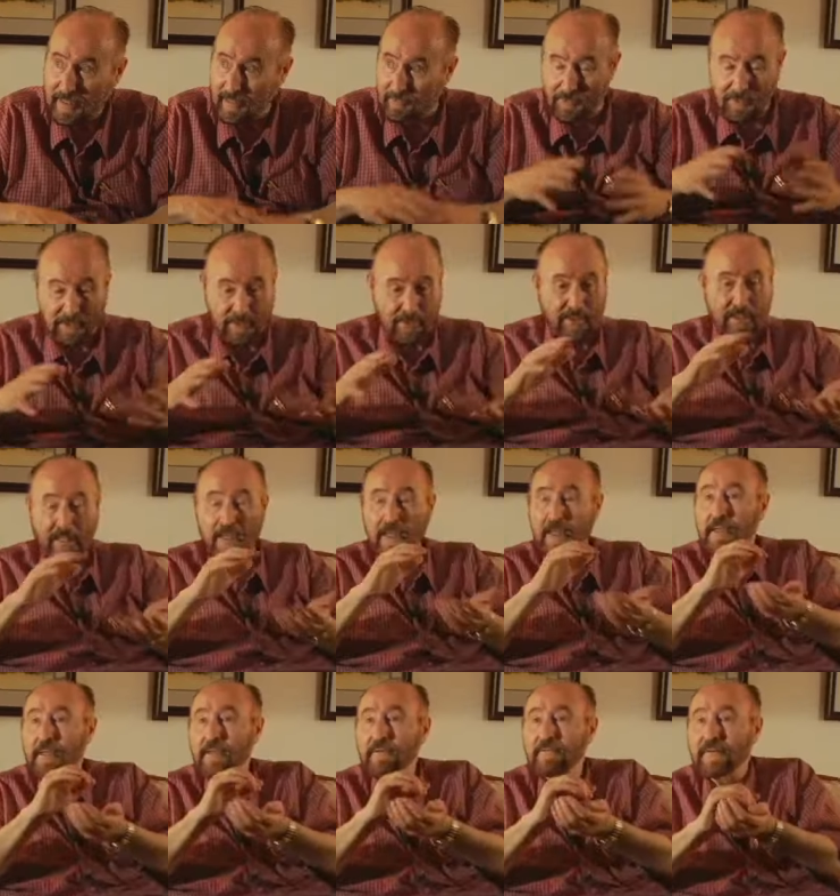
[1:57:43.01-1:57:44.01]
It was,
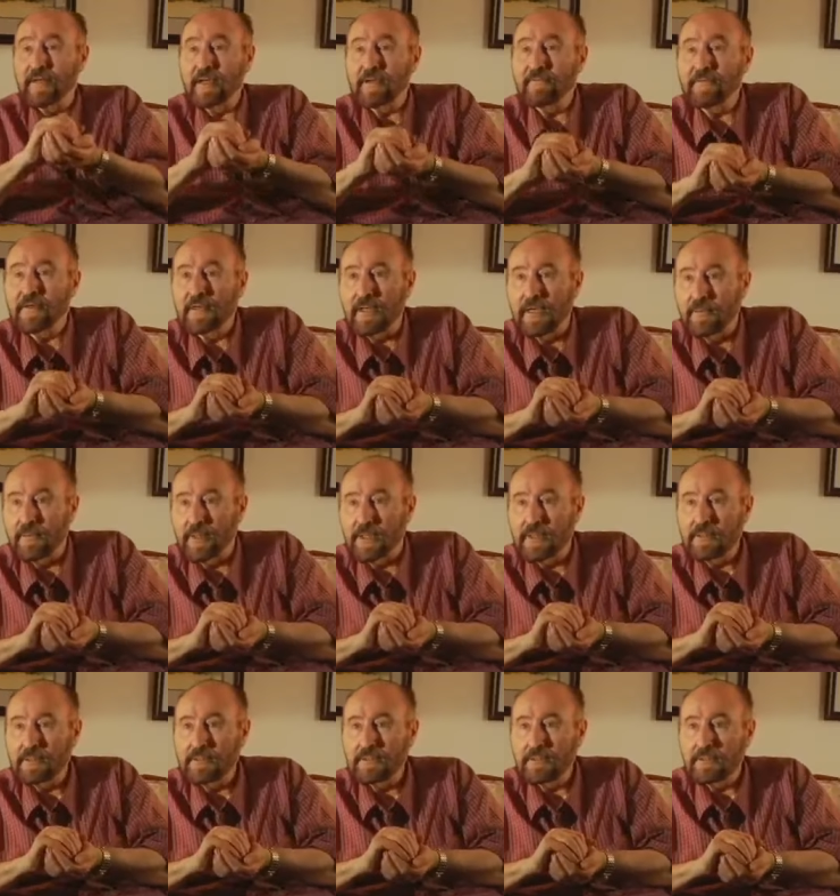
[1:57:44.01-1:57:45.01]
again, a fight for
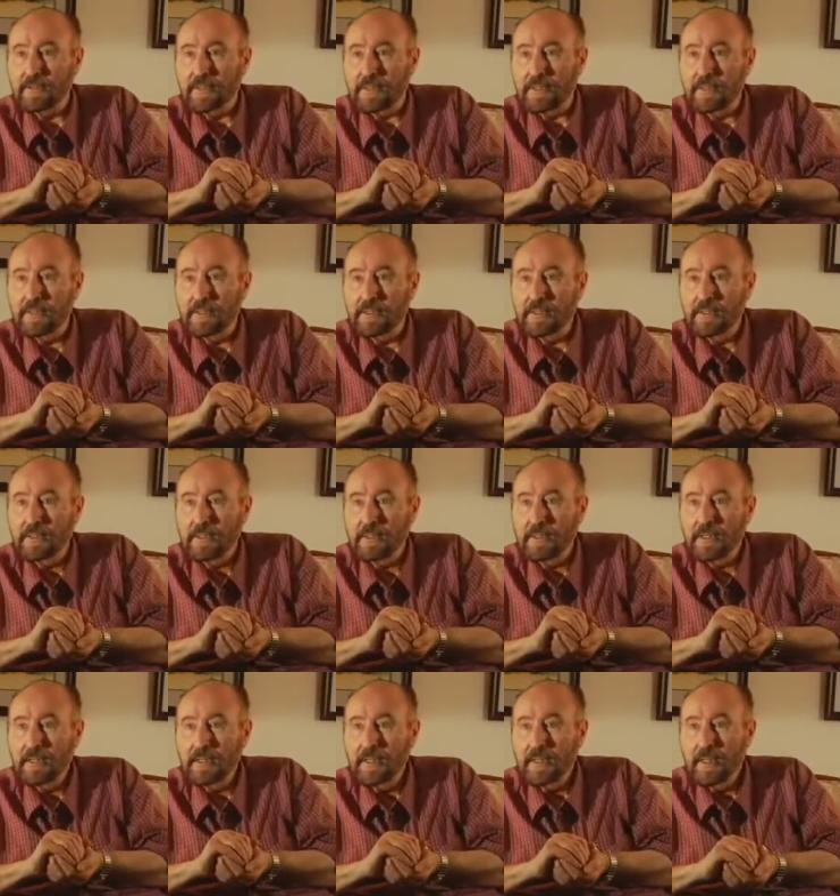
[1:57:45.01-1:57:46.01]
dominance, you see.
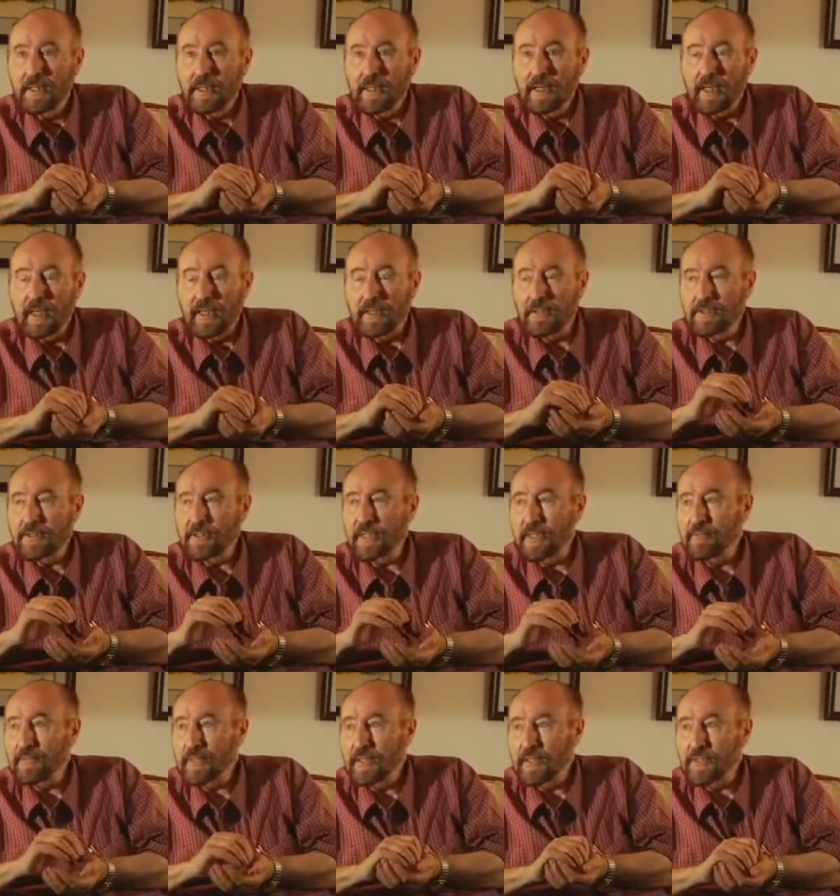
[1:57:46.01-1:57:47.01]
And the
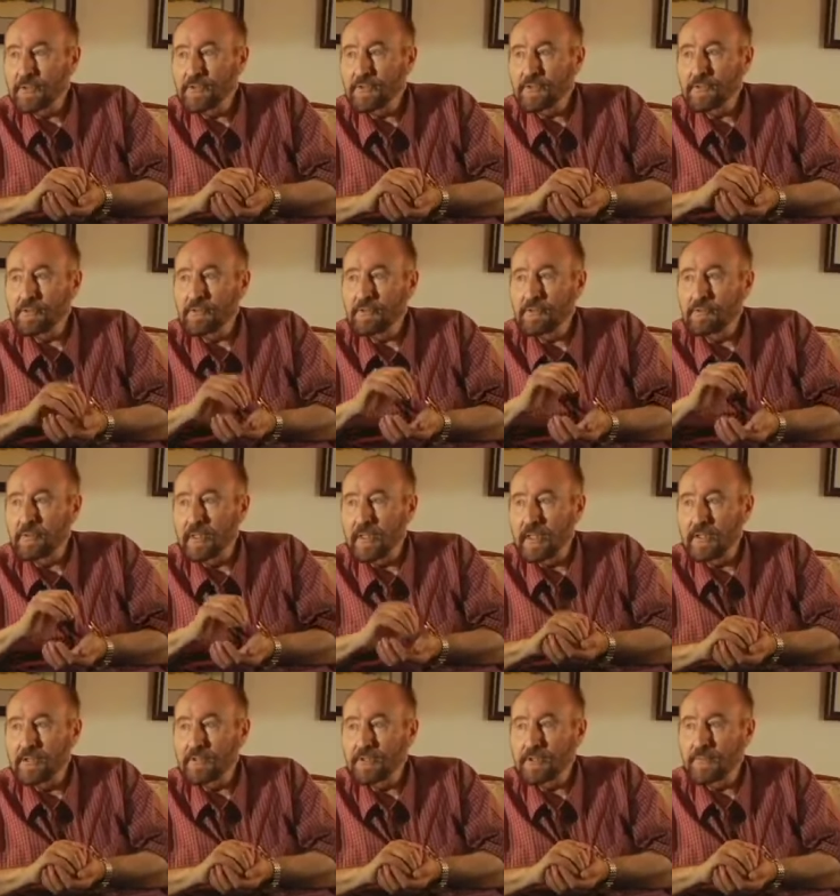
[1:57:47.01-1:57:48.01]
same thing is true when
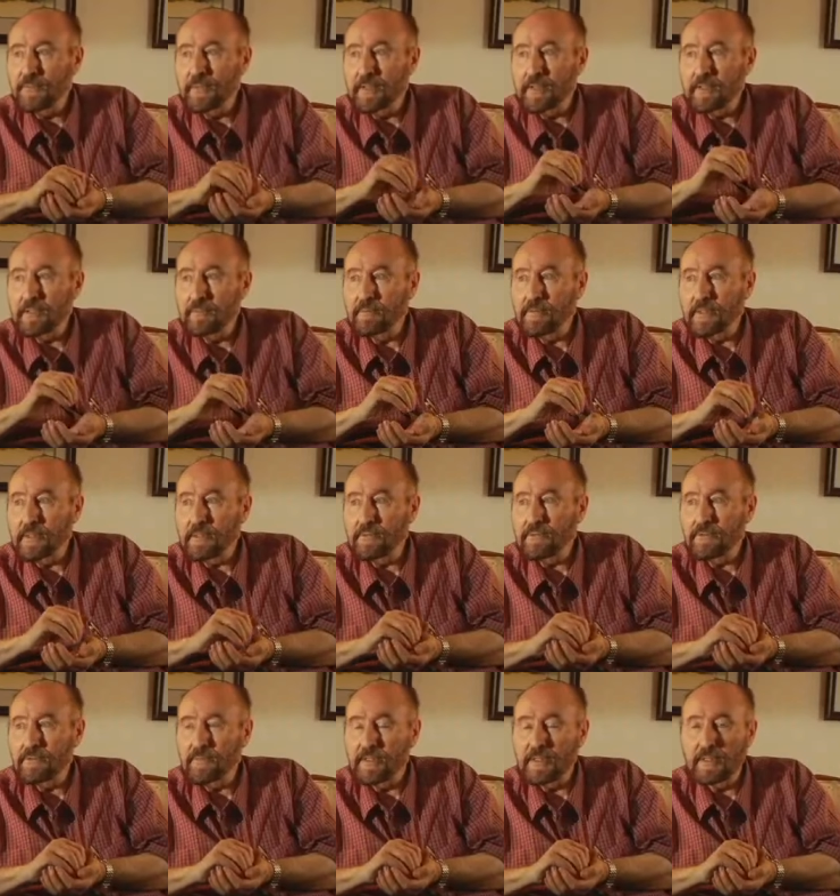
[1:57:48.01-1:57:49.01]
energy becomes a
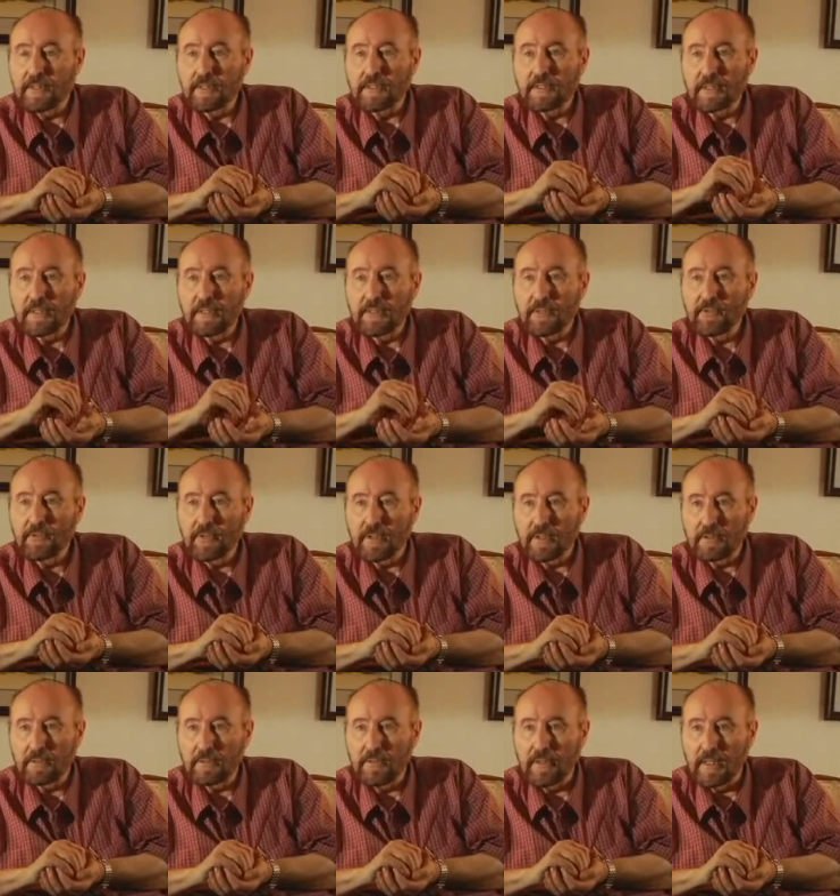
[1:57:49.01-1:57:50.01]
tremendously
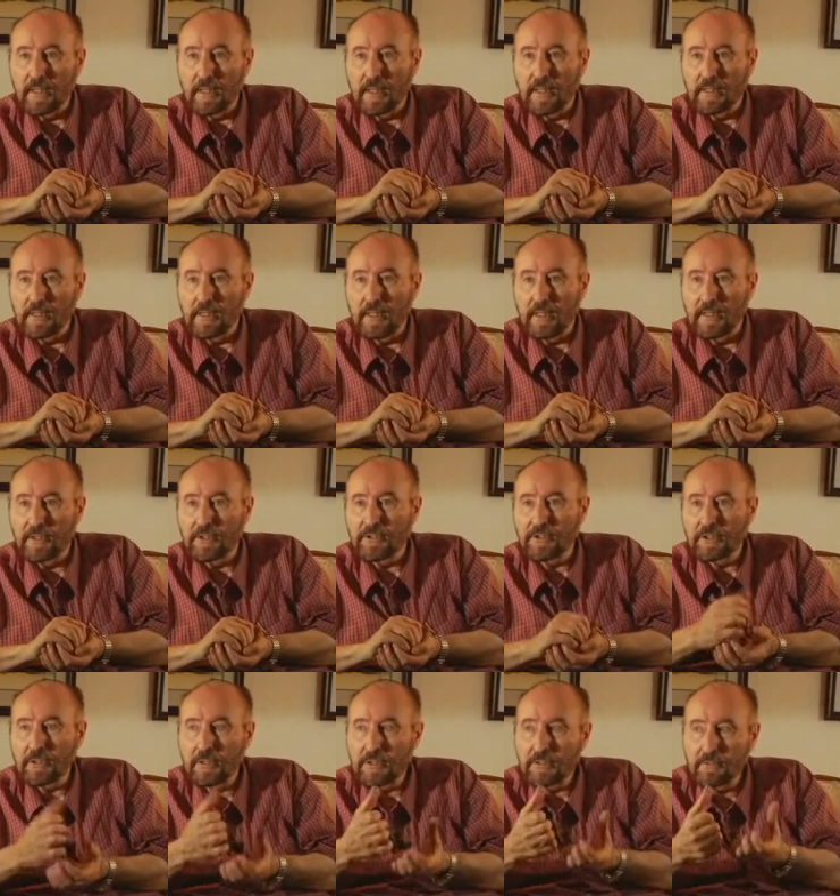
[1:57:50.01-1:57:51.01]
critical thing, and it
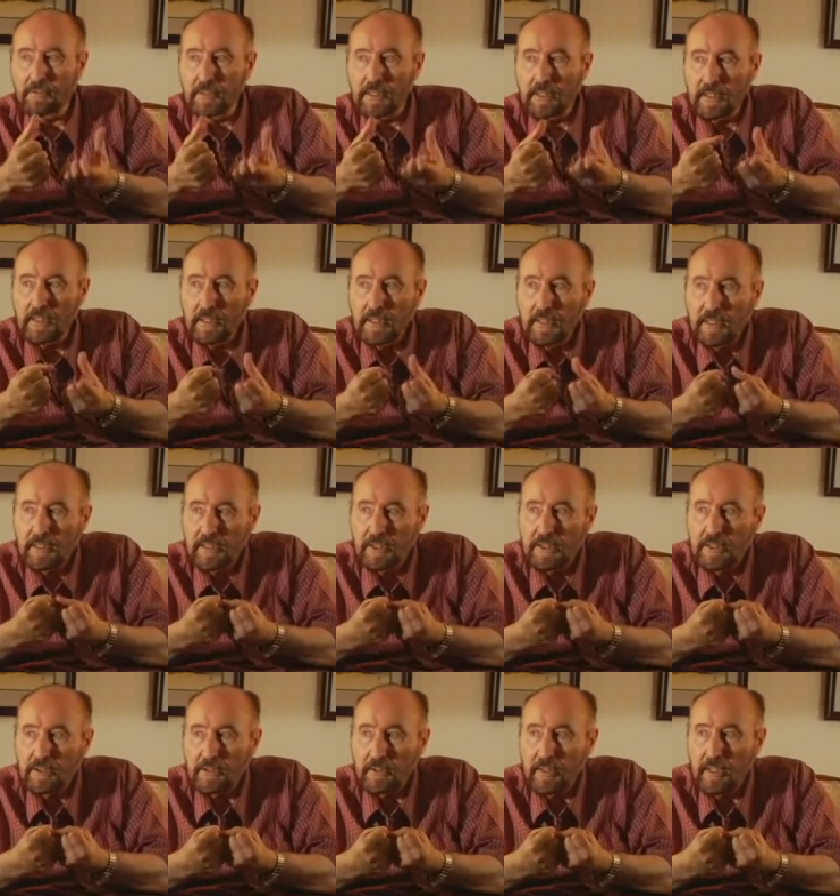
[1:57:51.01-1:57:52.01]
starts really
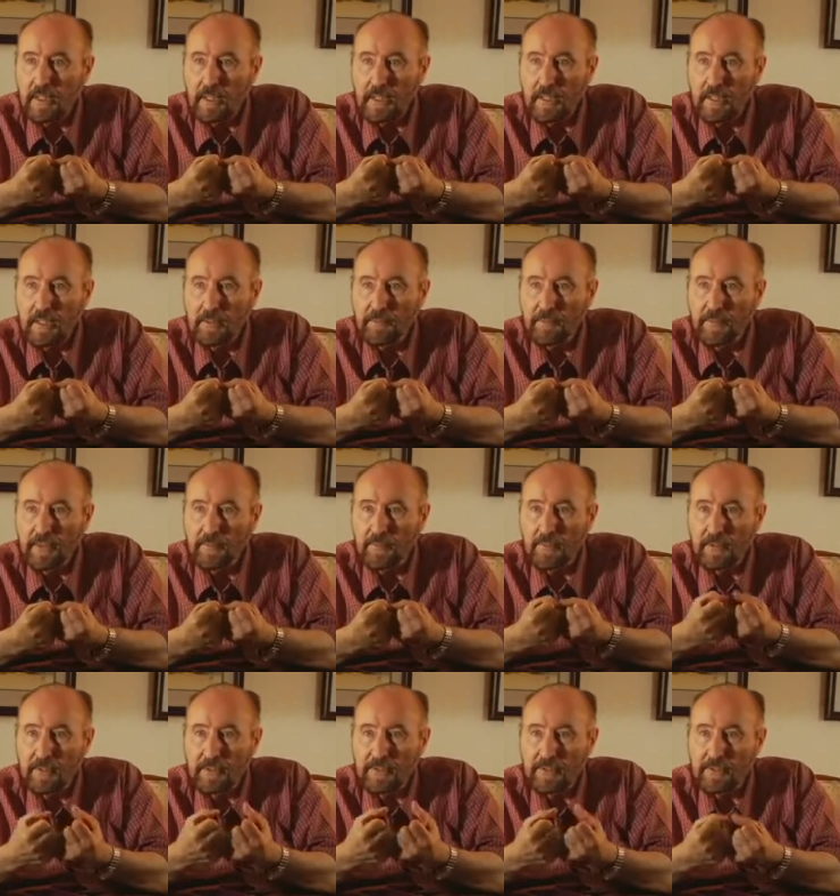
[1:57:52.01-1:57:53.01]
strangling
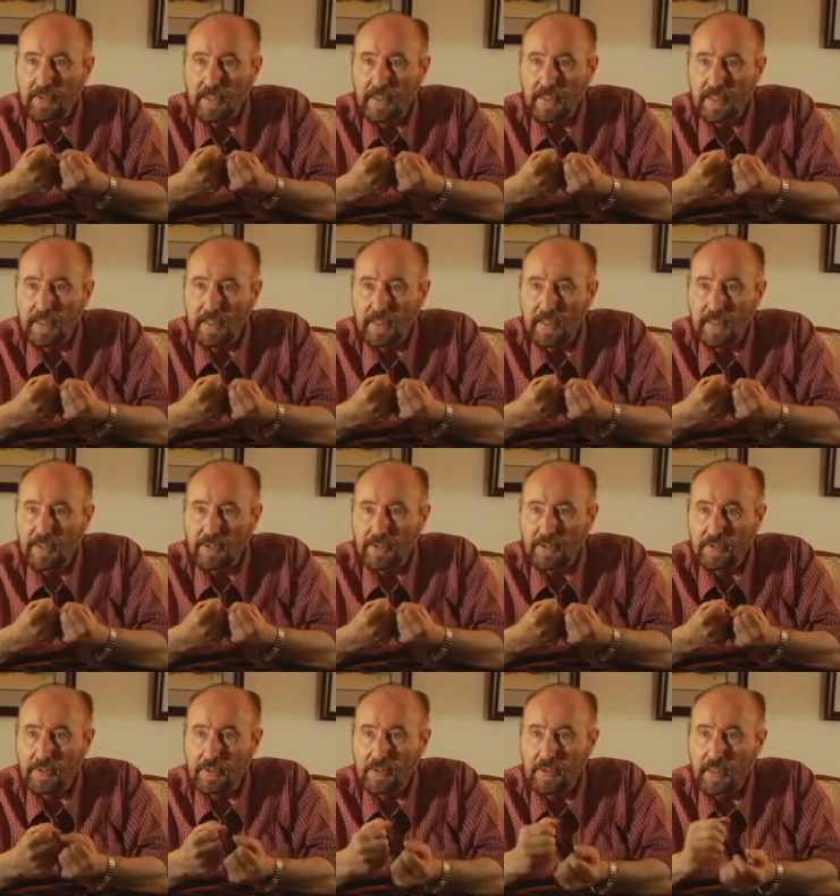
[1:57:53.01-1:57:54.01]
people and strangling
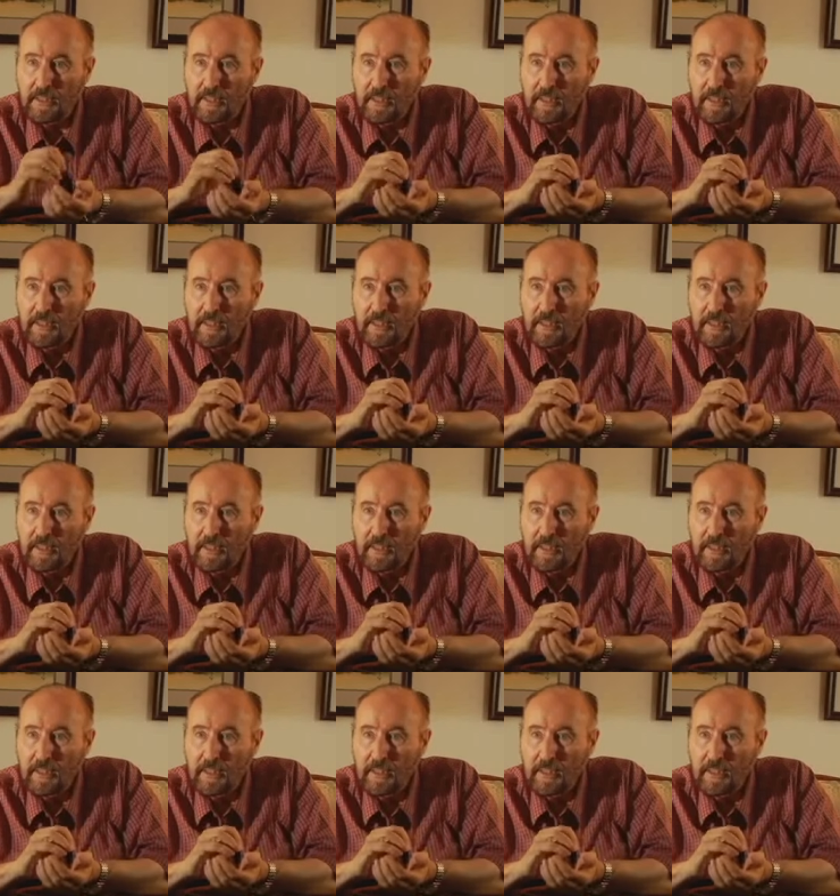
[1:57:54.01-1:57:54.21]
nations.